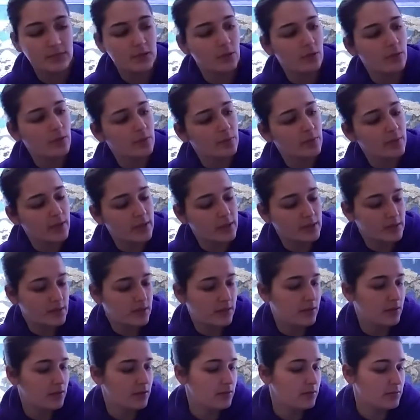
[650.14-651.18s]
Lord, what is it
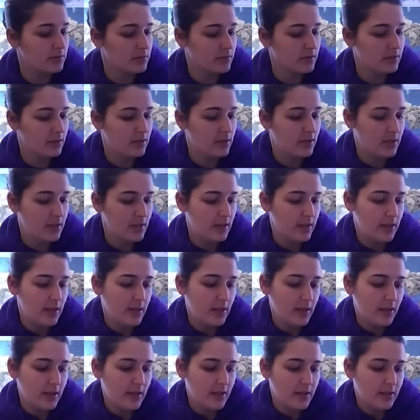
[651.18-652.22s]
called?
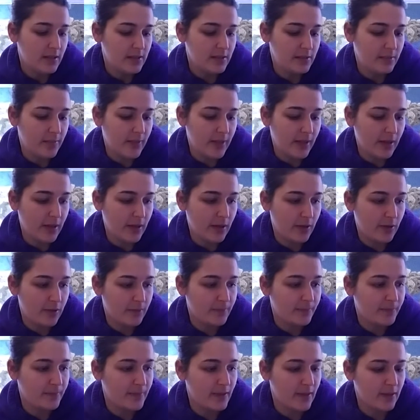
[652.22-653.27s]
Jabeo.
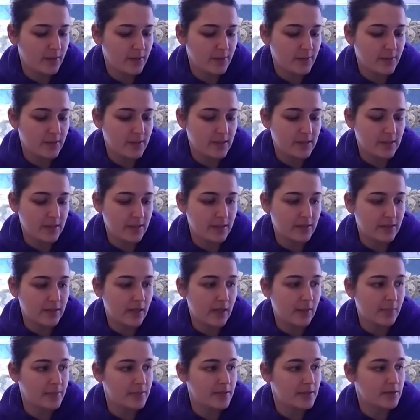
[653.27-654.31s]
I just want to say it the
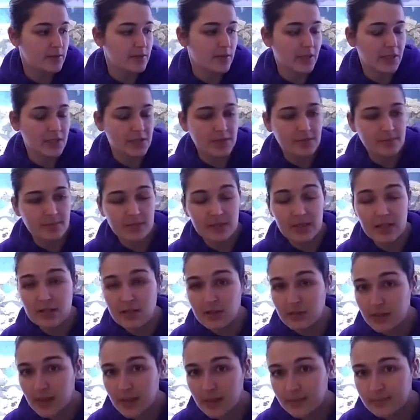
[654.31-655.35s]
opposite direction, but that's
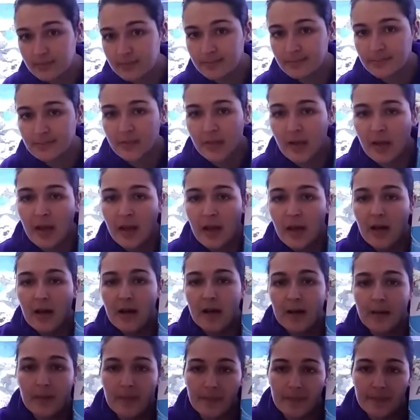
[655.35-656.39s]
okay.
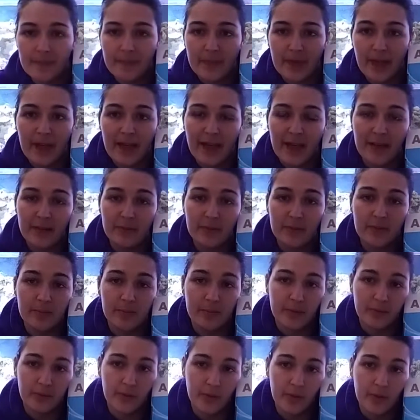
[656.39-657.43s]
I had one
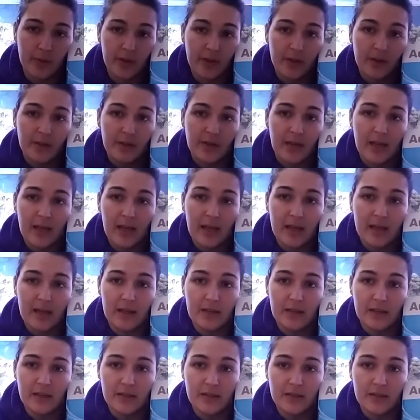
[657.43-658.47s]
before,
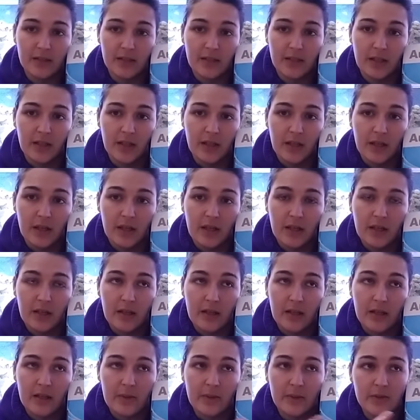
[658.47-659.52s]
and
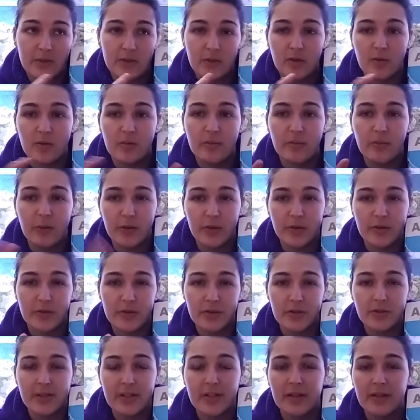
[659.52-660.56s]
it was so
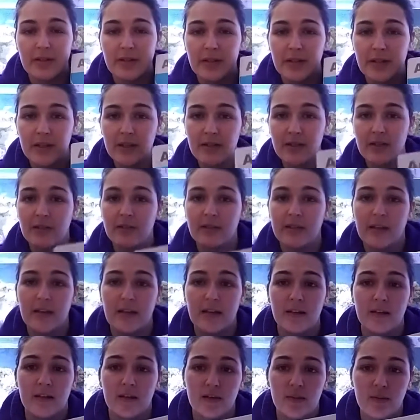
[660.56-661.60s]
moistured down here
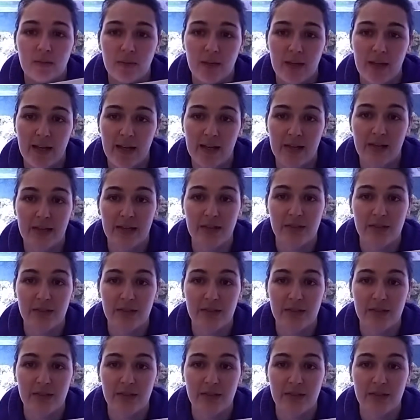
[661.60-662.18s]
that I had an